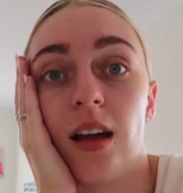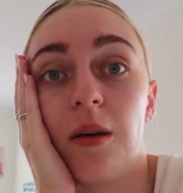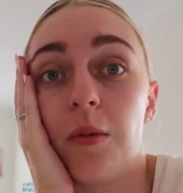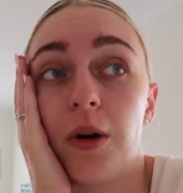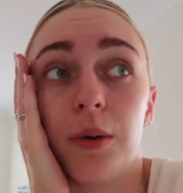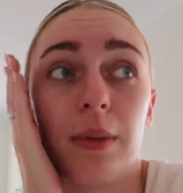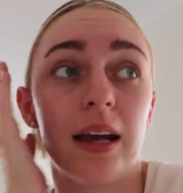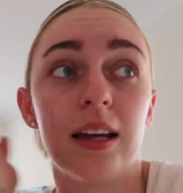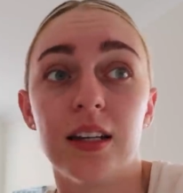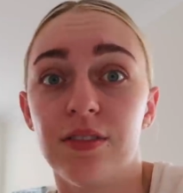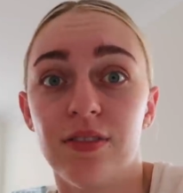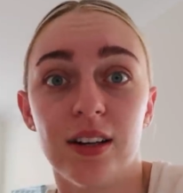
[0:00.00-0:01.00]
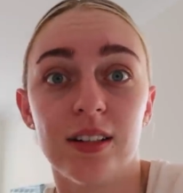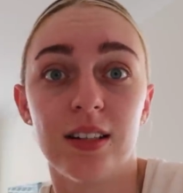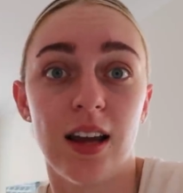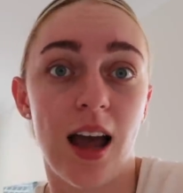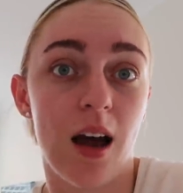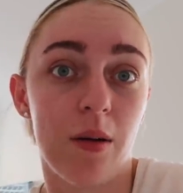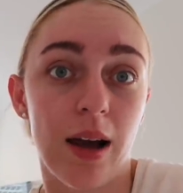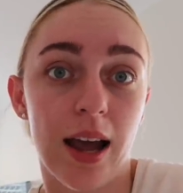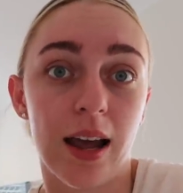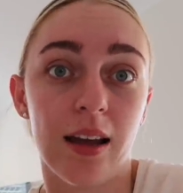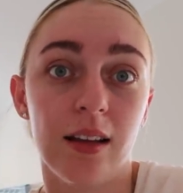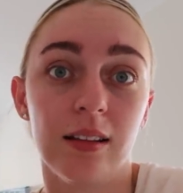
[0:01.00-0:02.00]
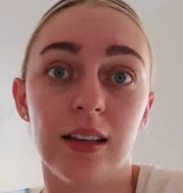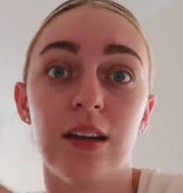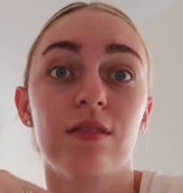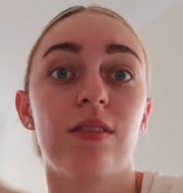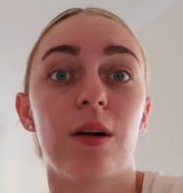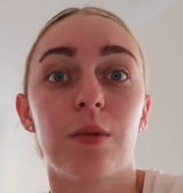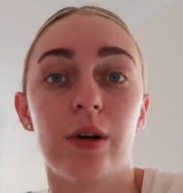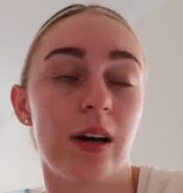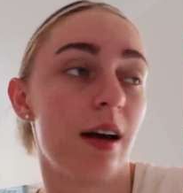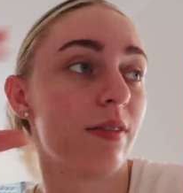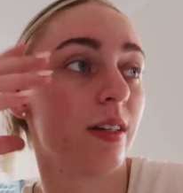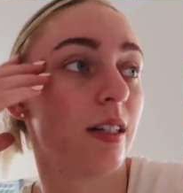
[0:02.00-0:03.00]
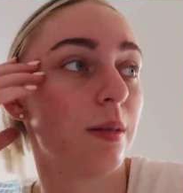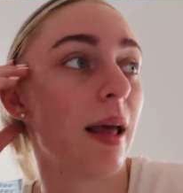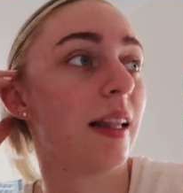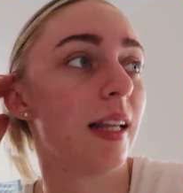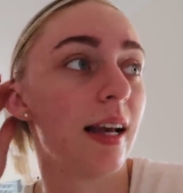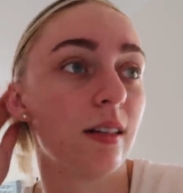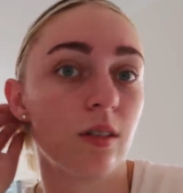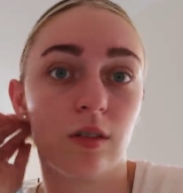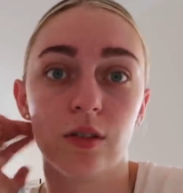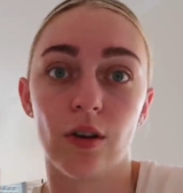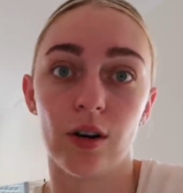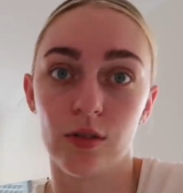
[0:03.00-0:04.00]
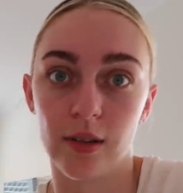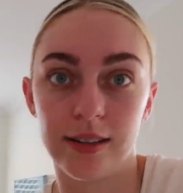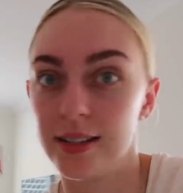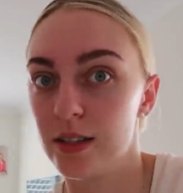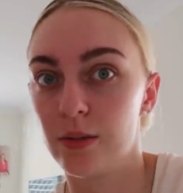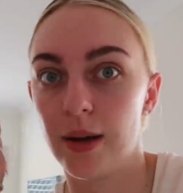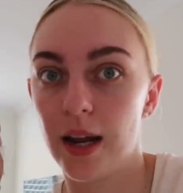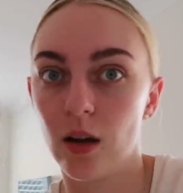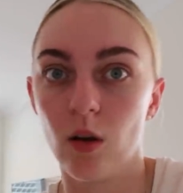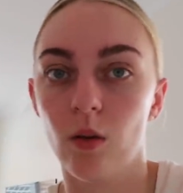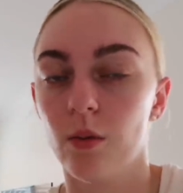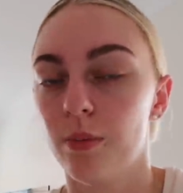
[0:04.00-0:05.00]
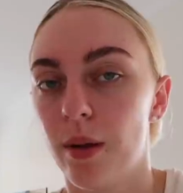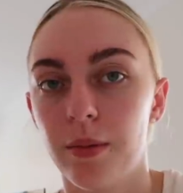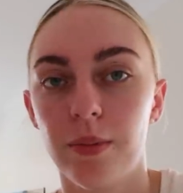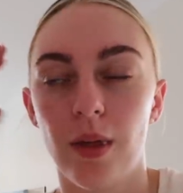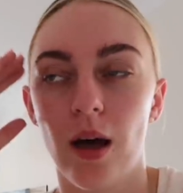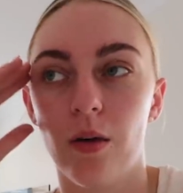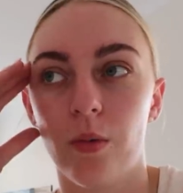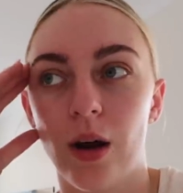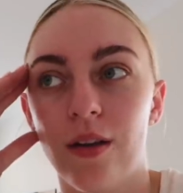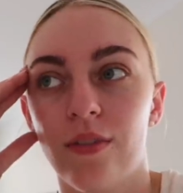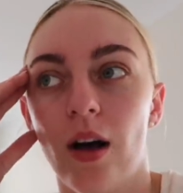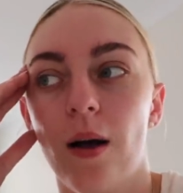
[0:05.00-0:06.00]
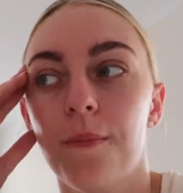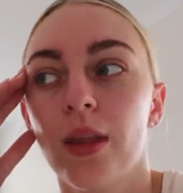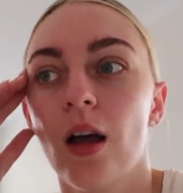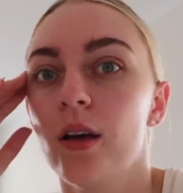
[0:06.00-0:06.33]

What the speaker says: It won't make a difference to how I live. I won't have to spend less on groceries this week or blah blah blah, whatever.